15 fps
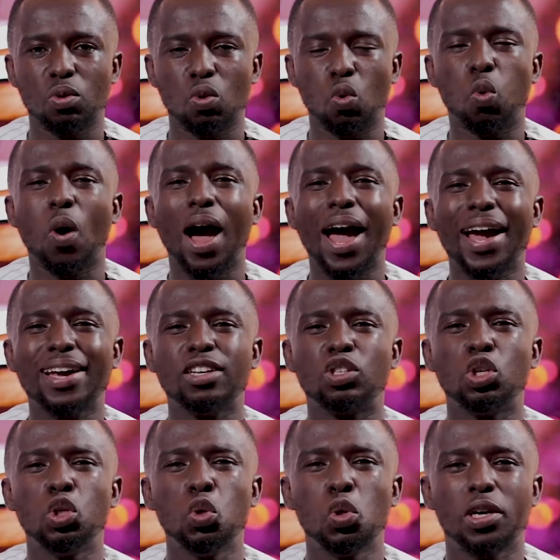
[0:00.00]
why
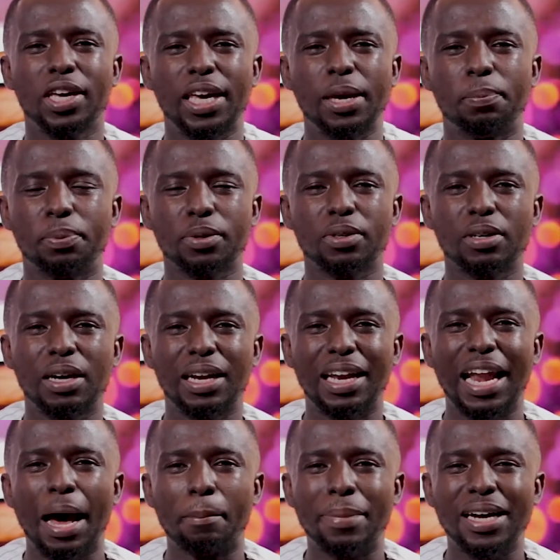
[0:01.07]
do you keep
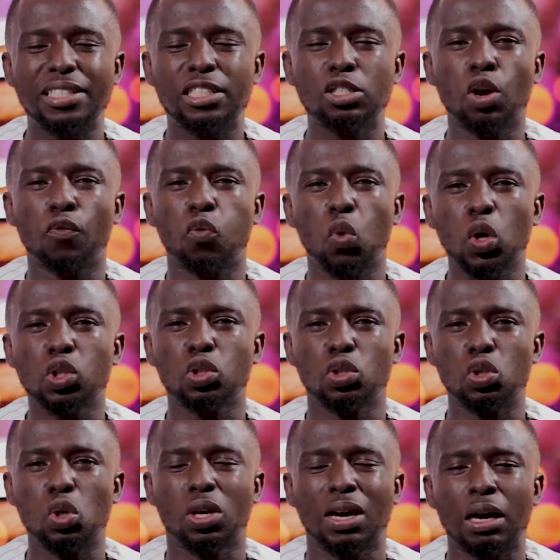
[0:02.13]
lamenting of what
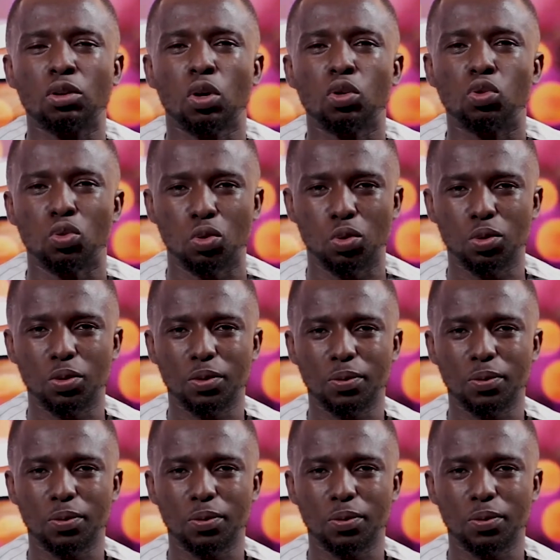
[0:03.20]
you cannot do?